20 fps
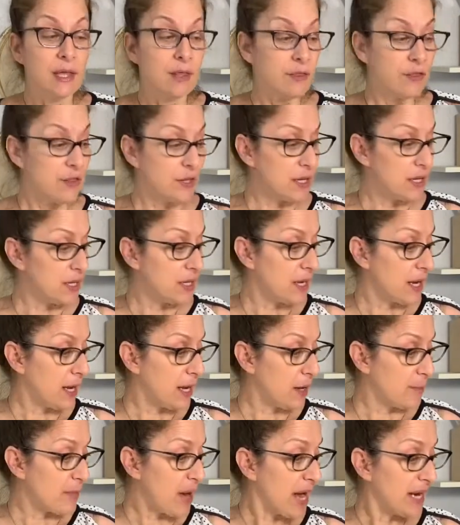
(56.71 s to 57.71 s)
the
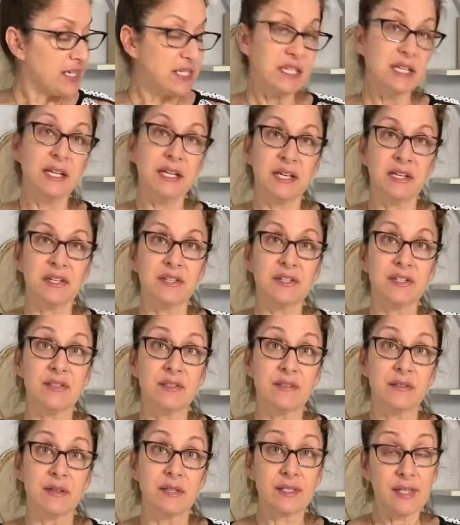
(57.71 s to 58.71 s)
idea is
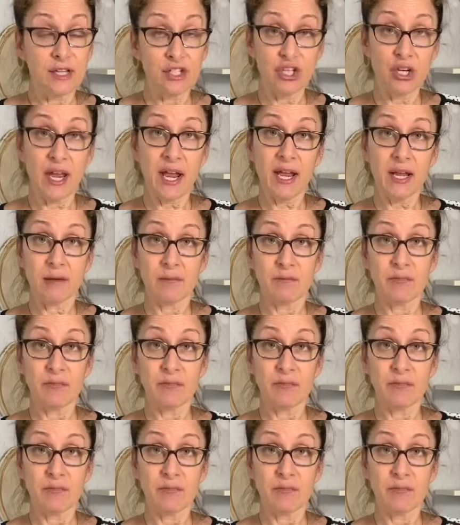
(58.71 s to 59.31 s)
that you can.